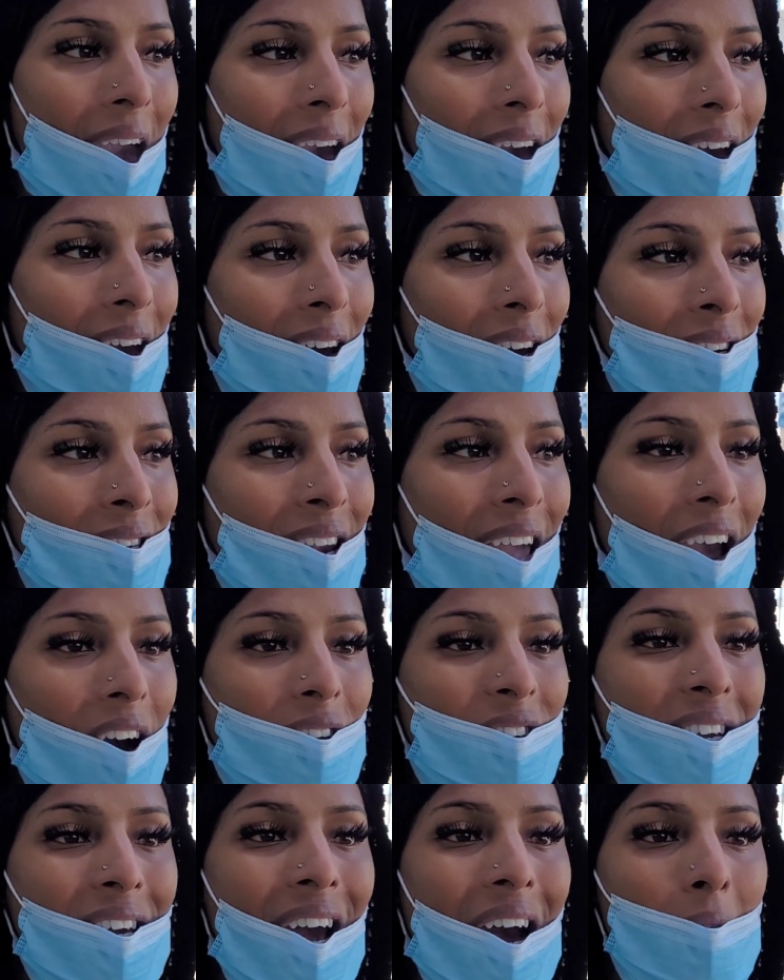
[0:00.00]
And
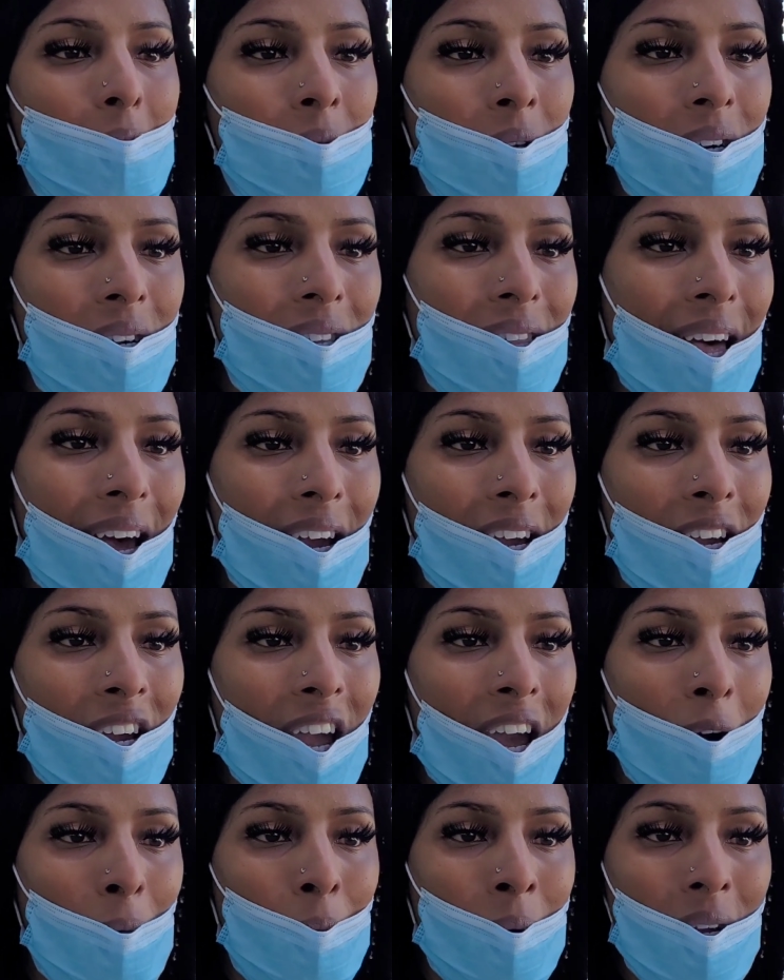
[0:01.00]
now that I'm like
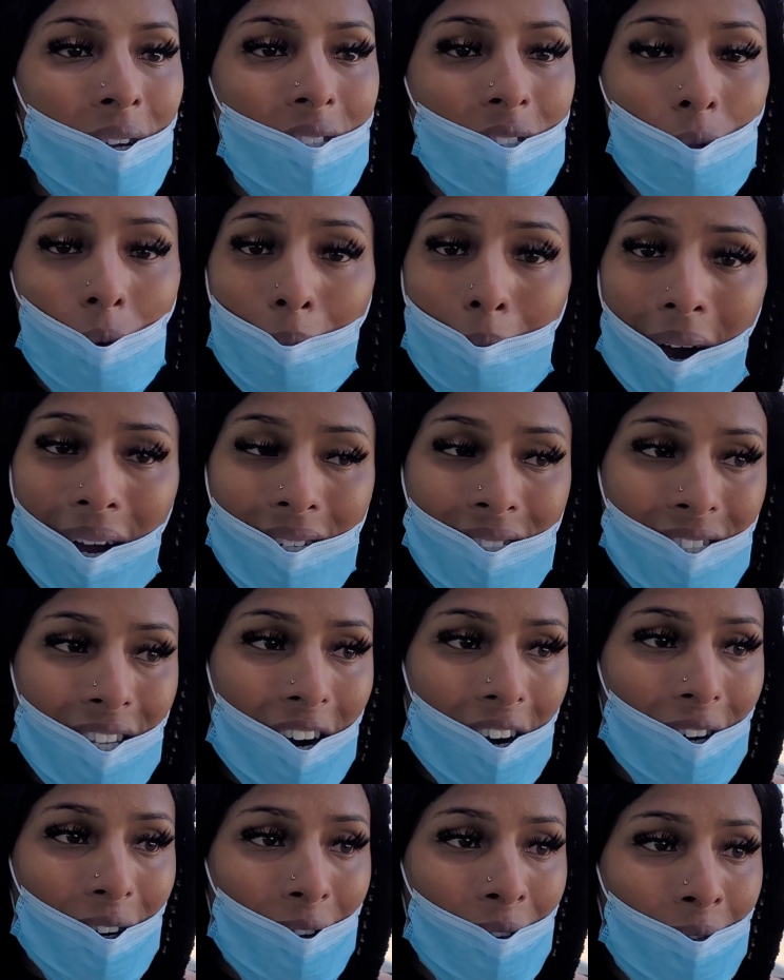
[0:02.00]
at peace with
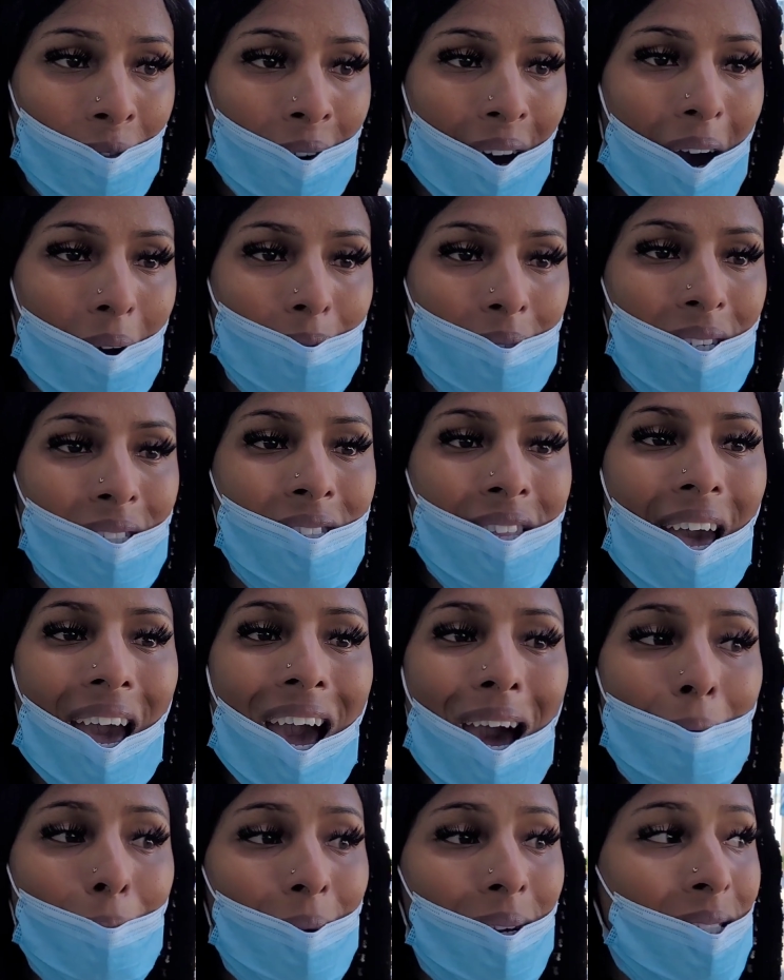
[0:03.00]
myself, I'm just the
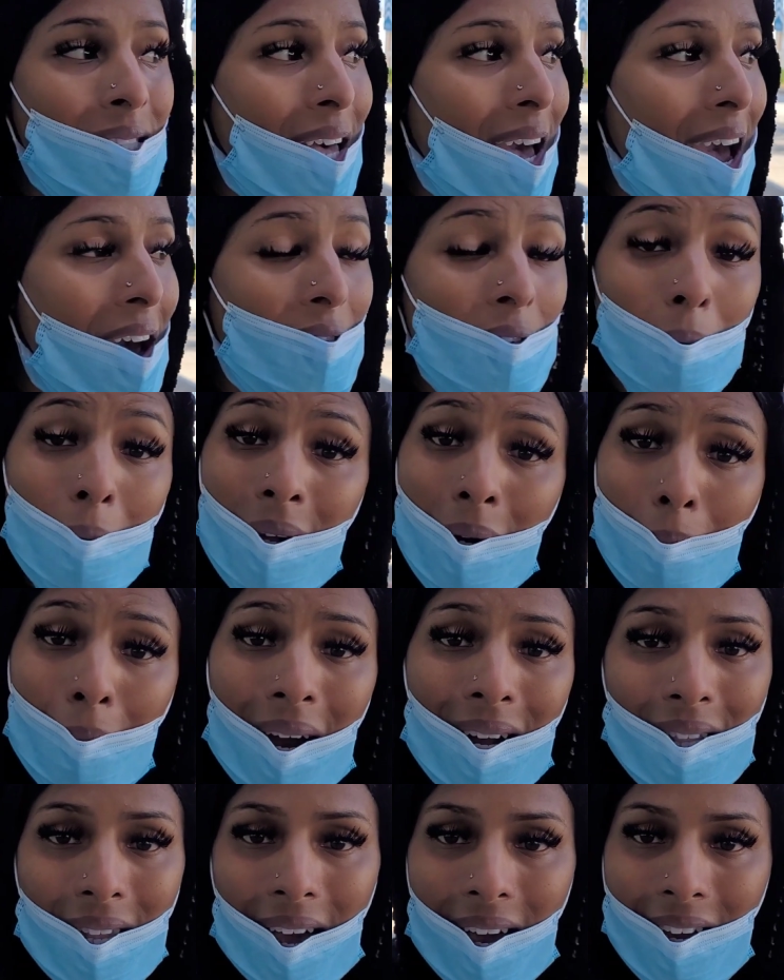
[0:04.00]
happiest I have ever been in
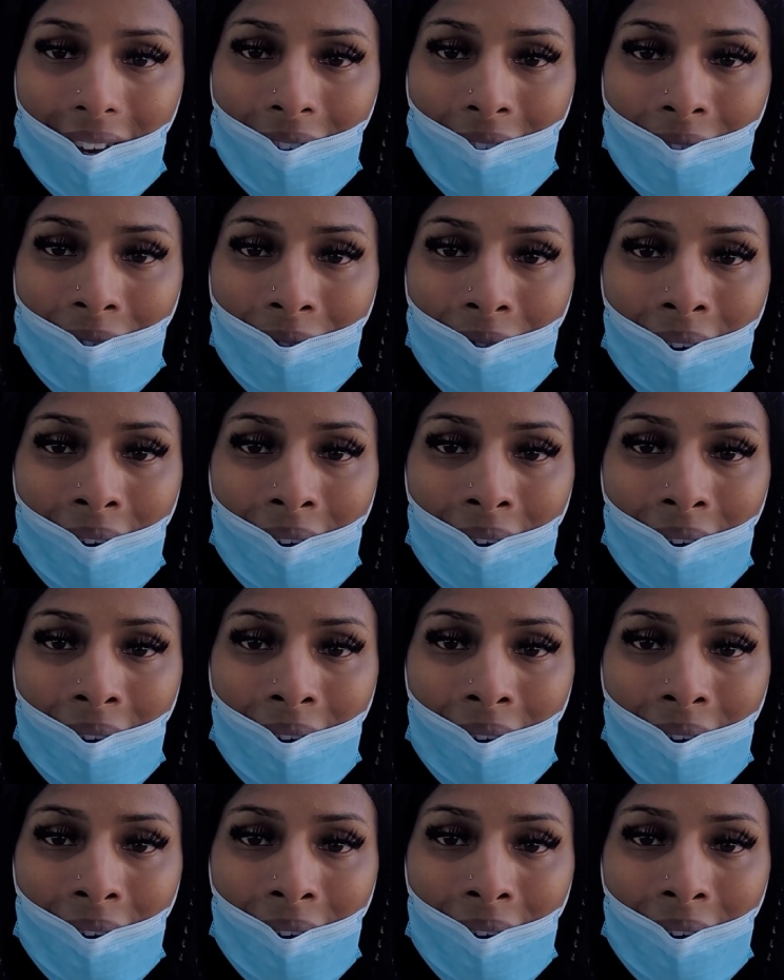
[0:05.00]
my life.